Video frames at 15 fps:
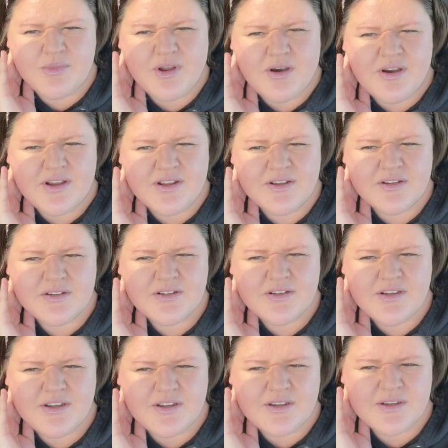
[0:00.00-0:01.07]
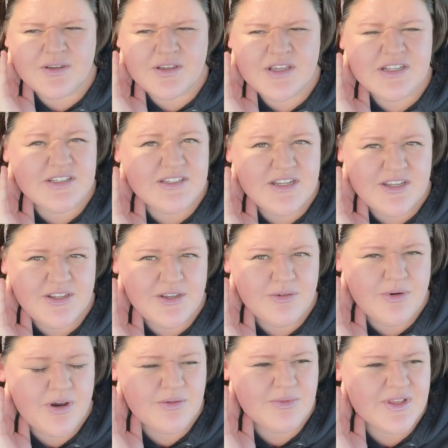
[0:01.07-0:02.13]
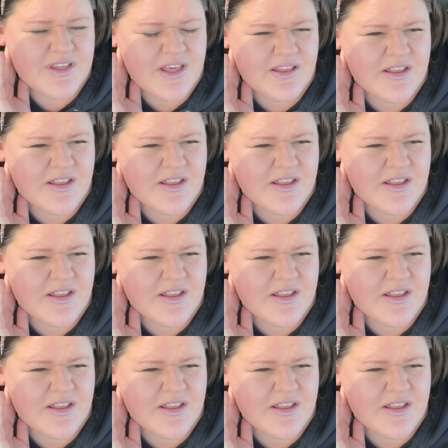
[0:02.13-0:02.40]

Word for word: not going to continue on with that.